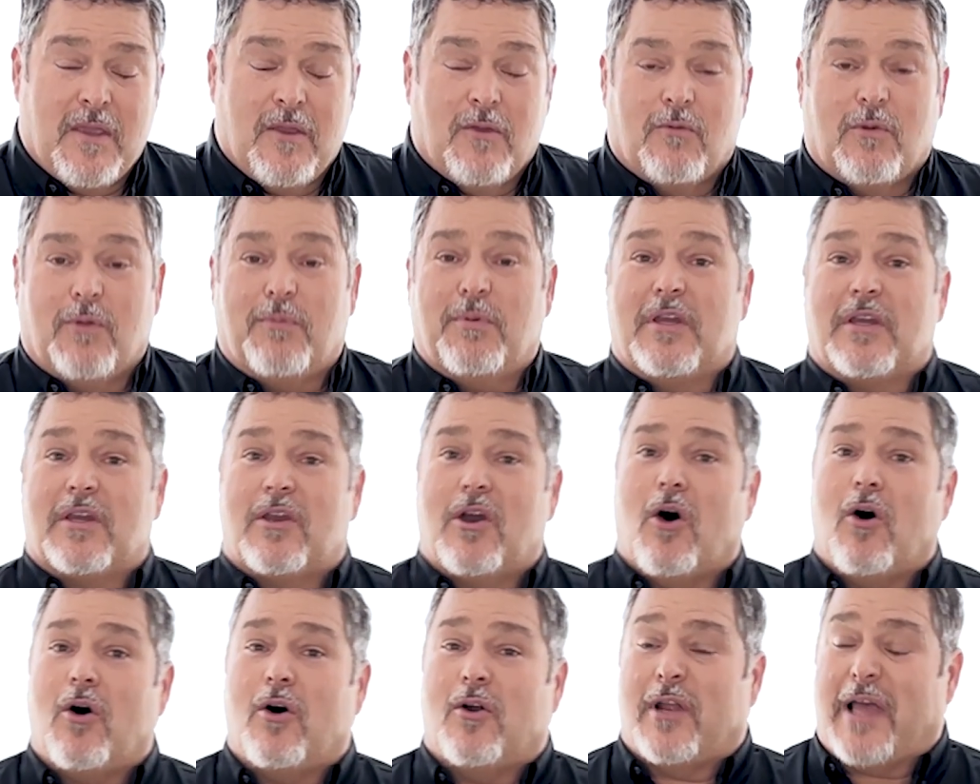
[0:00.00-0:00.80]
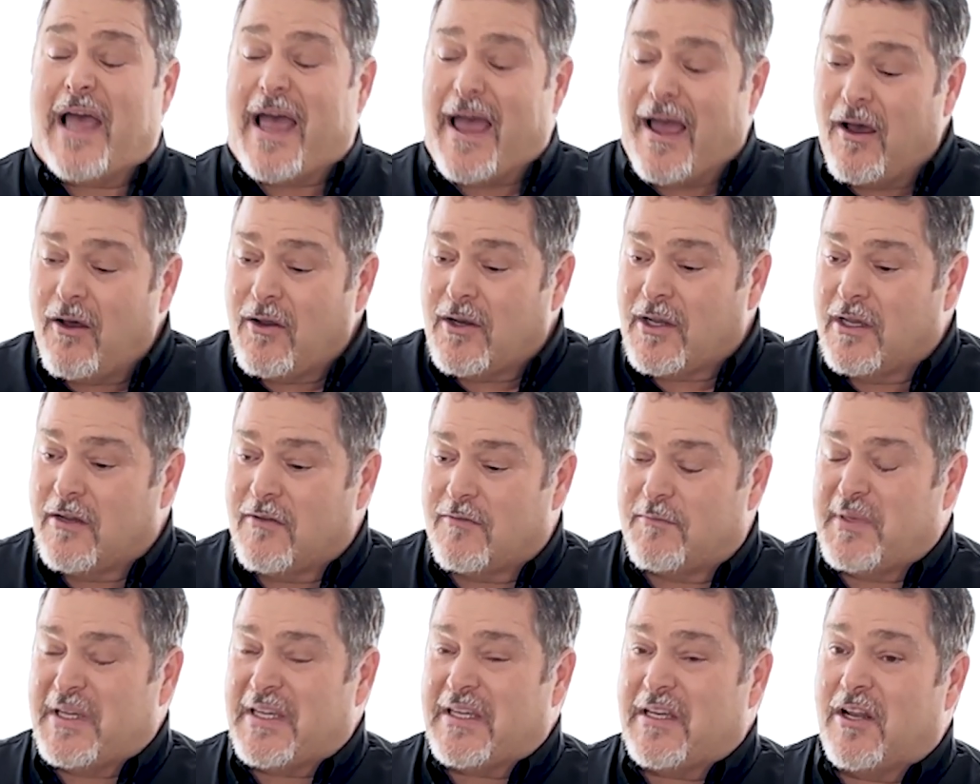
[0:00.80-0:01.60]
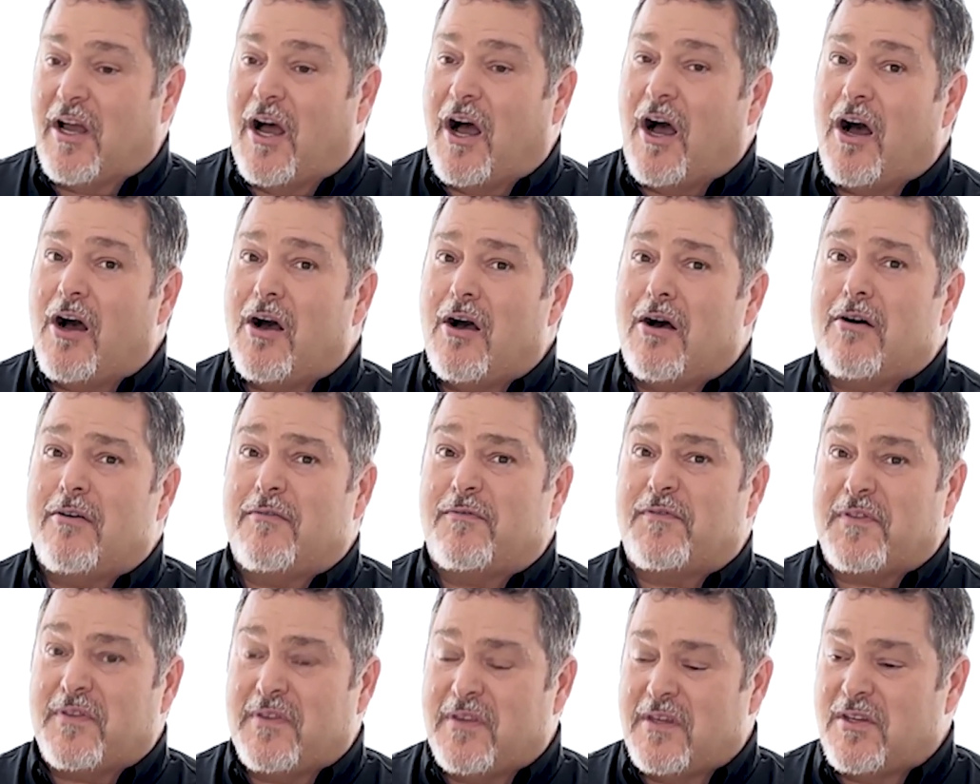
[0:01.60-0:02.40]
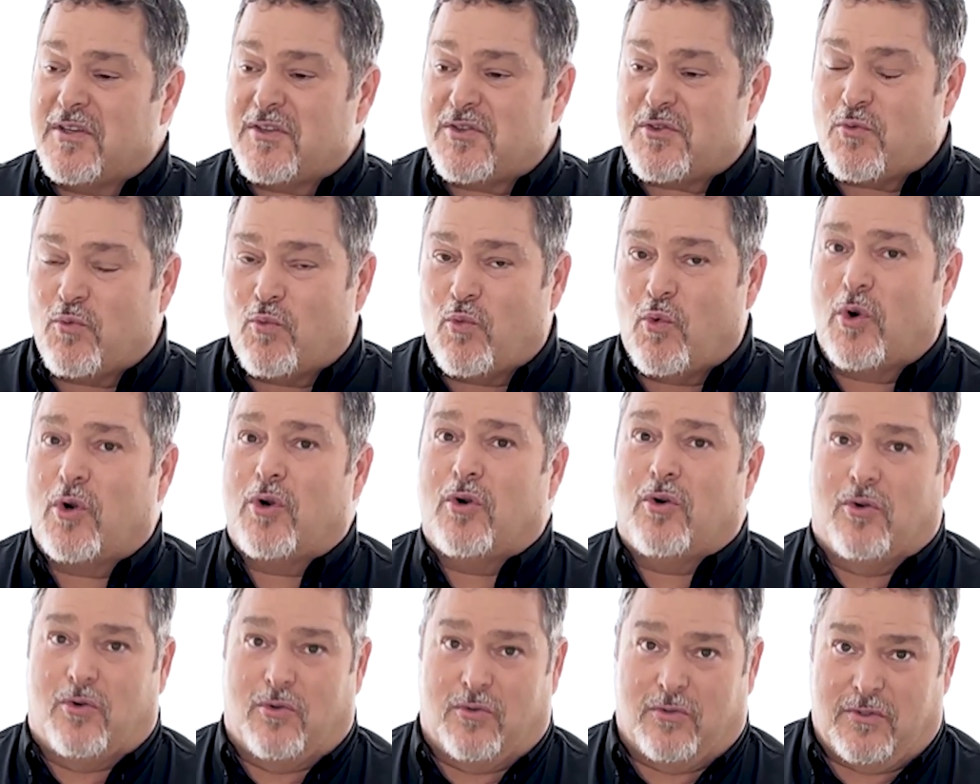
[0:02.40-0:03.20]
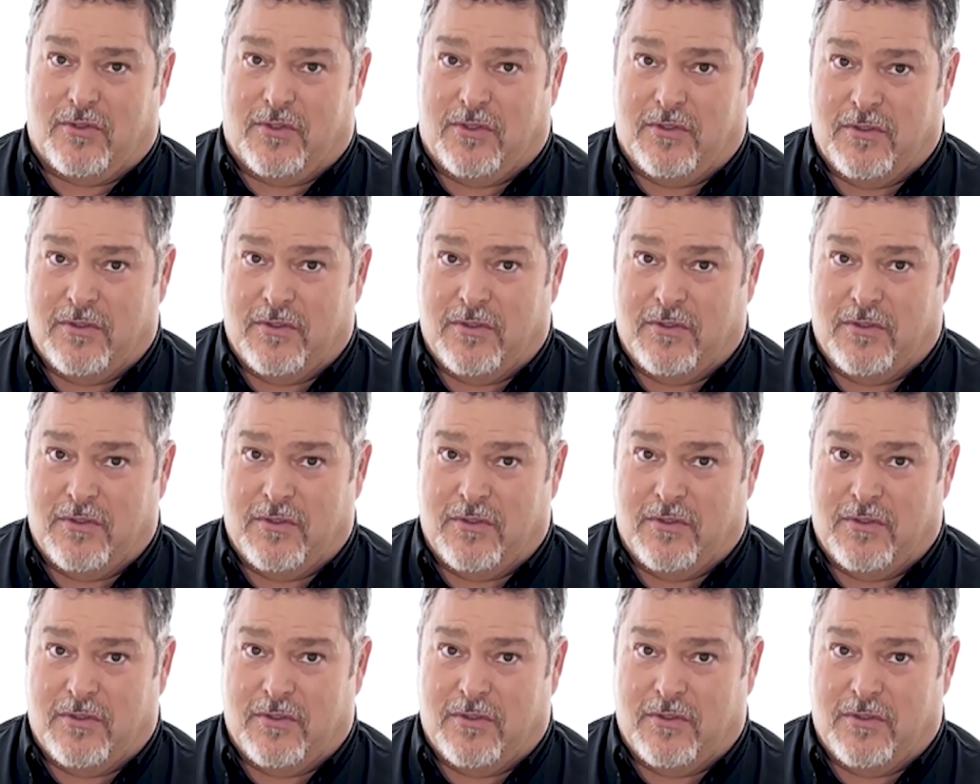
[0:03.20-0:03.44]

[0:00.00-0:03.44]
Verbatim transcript: We've been called out of being of this world